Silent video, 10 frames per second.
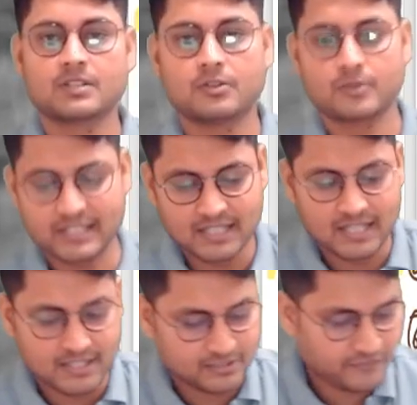okay,
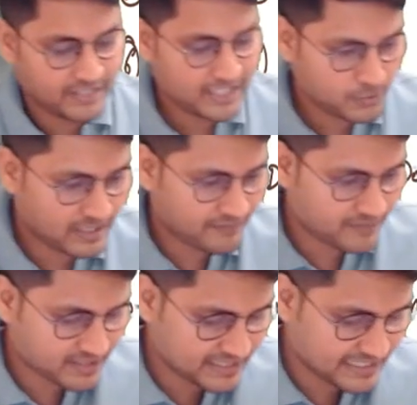the way you have
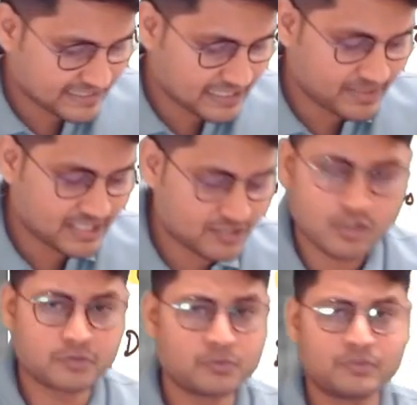written the examination,
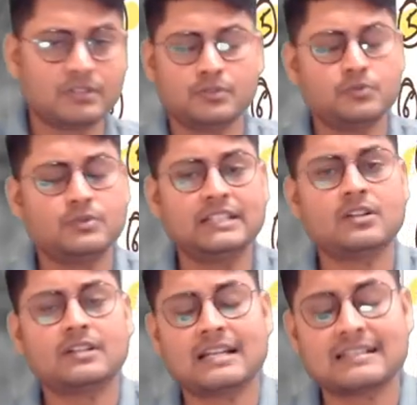or you need
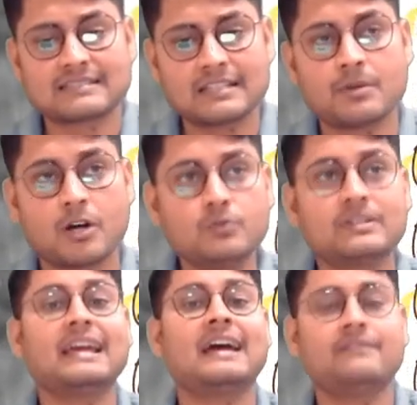not ask them how
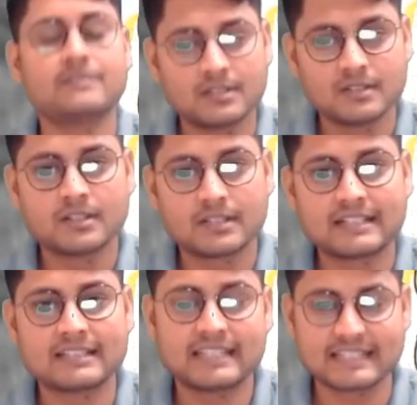they have
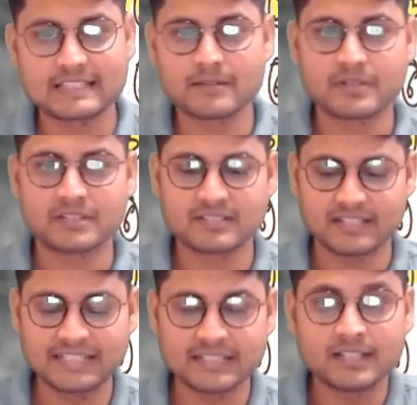written the examination.
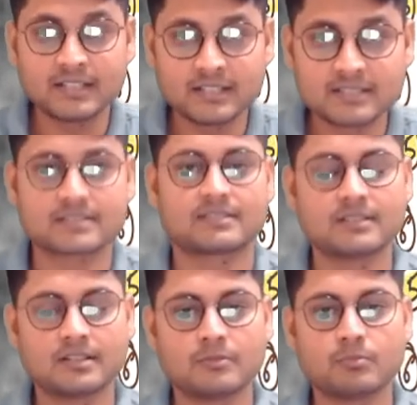It hurts
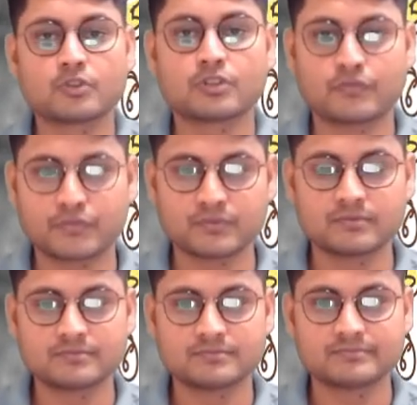both of you.
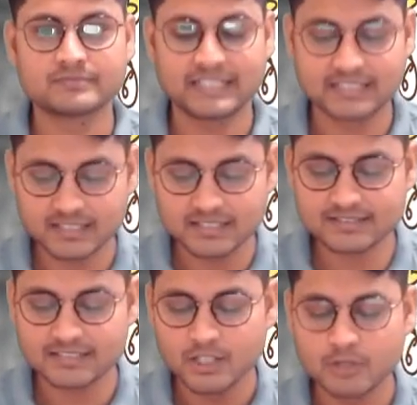It
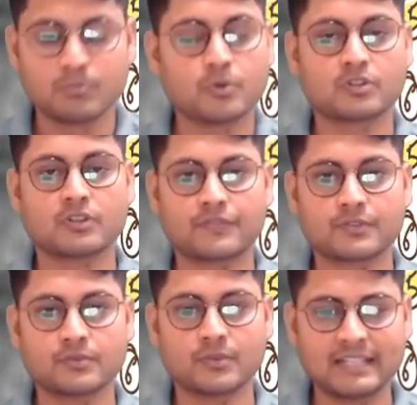hurts both of
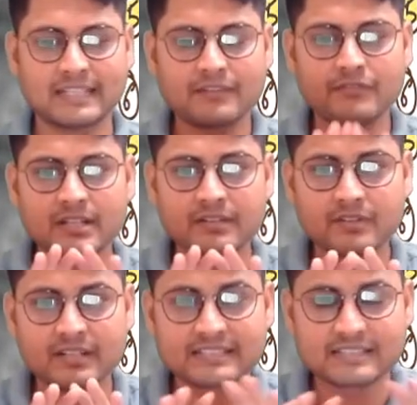you. Okay, never
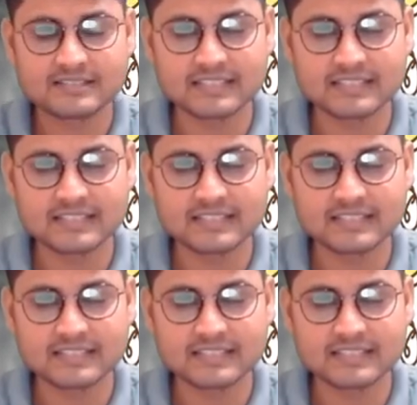ever discuss